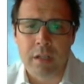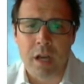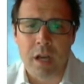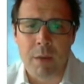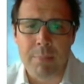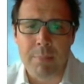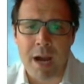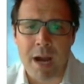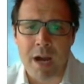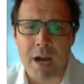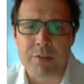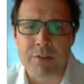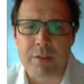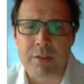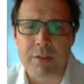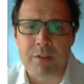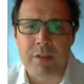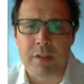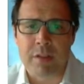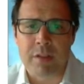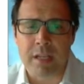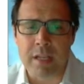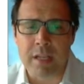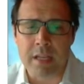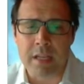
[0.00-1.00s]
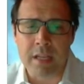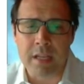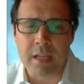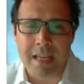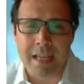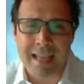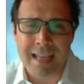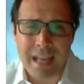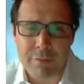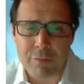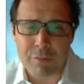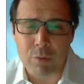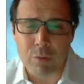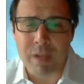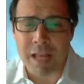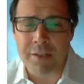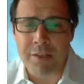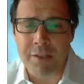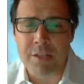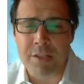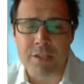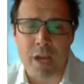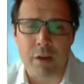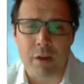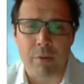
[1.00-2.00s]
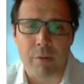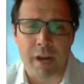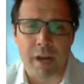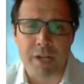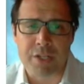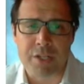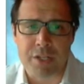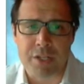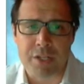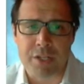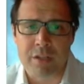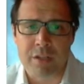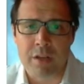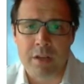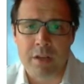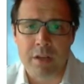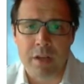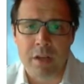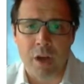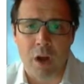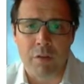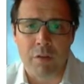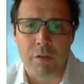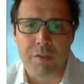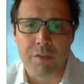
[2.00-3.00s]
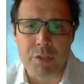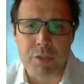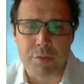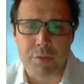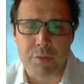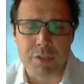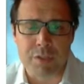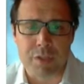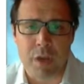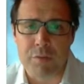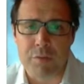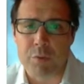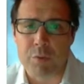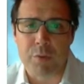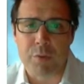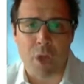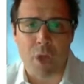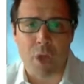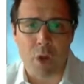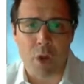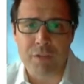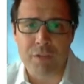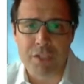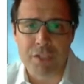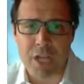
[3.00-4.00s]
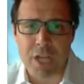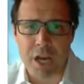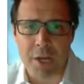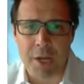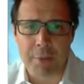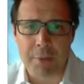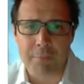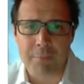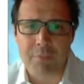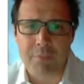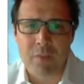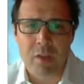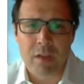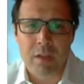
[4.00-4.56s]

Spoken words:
about the level and the direction of these reserves was overdone.